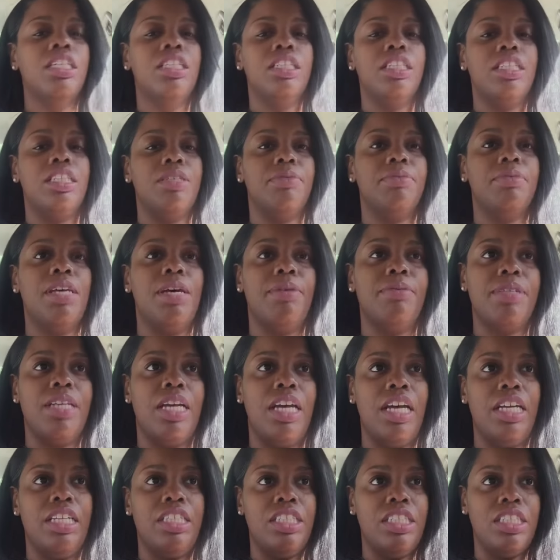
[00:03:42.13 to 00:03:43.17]
sometimes
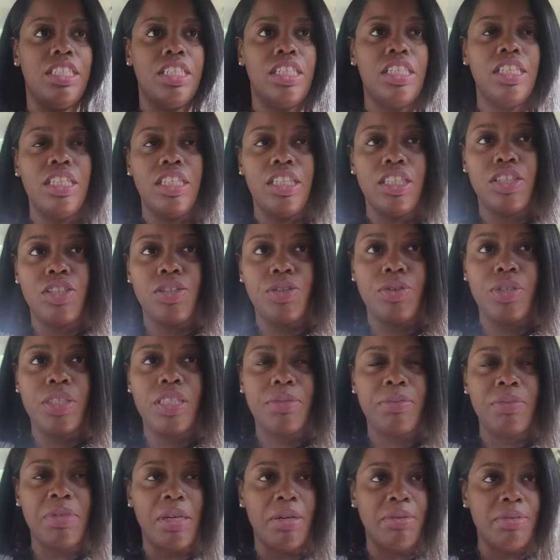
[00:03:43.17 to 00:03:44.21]
I just couldn't do it,
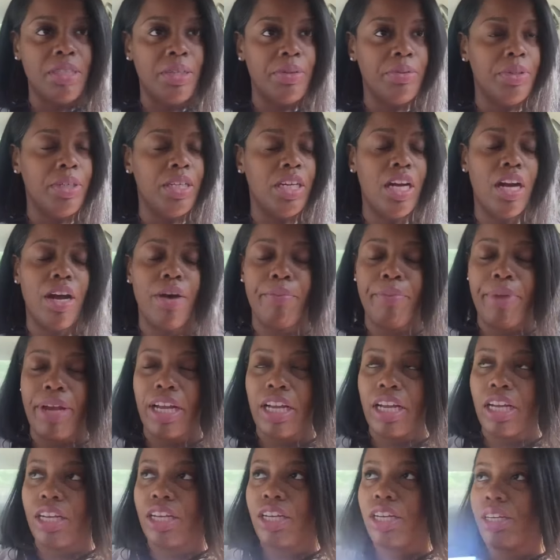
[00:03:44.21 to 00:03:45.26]
sometimes it would come
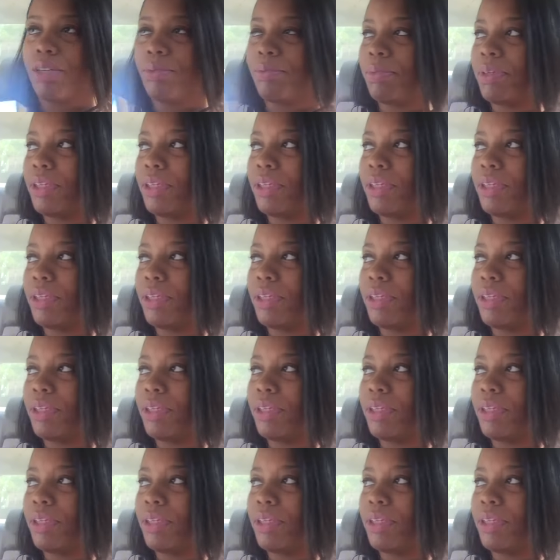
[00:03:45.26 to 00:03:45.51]
back up.